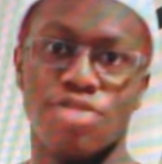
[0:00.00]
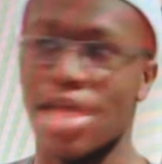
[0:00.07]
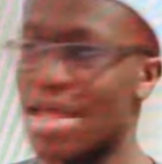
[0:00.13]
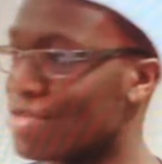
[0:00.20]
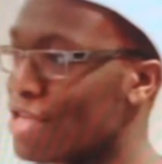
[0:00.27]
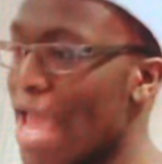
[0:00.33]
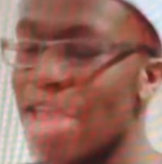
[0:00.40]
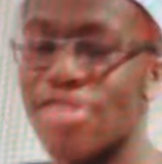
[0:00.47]
Then
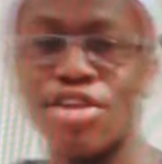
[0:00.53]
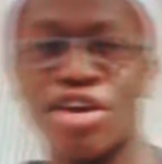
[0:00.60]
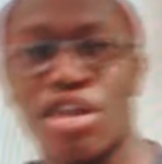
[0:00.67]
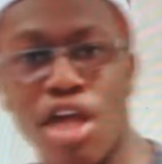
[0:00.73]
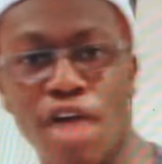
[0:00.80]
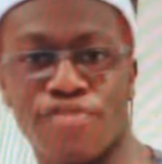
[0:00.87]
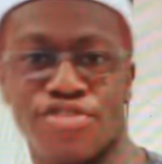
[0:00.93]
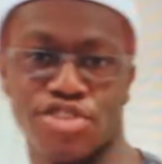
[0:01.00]
take the
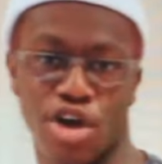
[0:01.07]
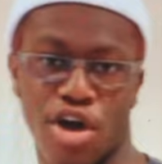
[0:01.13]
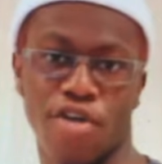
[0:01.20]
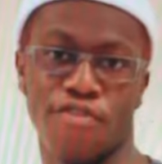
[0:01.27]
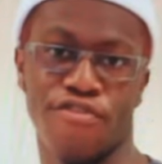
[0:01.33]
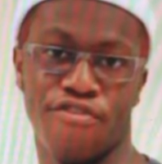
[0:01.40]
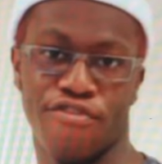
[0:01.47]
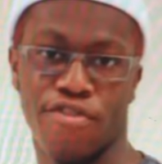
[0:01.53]
gloves
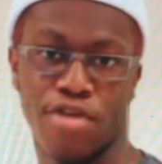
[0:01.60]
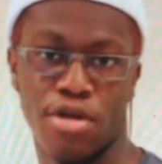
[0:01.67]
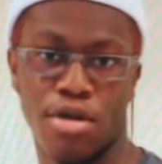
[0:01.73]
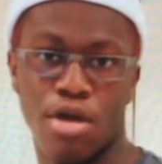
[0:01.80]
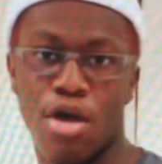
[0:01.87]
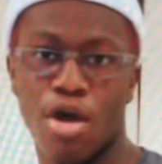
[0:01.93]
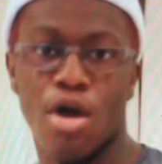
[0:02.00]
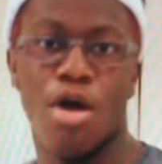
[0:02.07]
off,
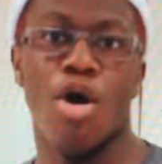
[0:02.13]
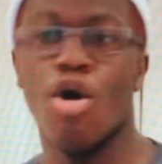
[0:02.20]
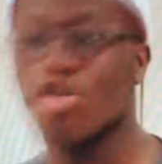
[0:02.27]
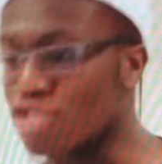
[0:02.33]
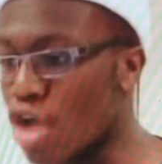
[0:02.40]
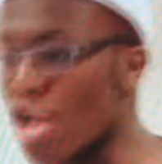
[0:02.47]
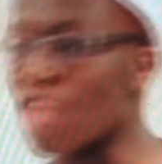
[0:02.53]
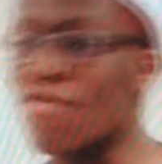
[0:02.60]
or don't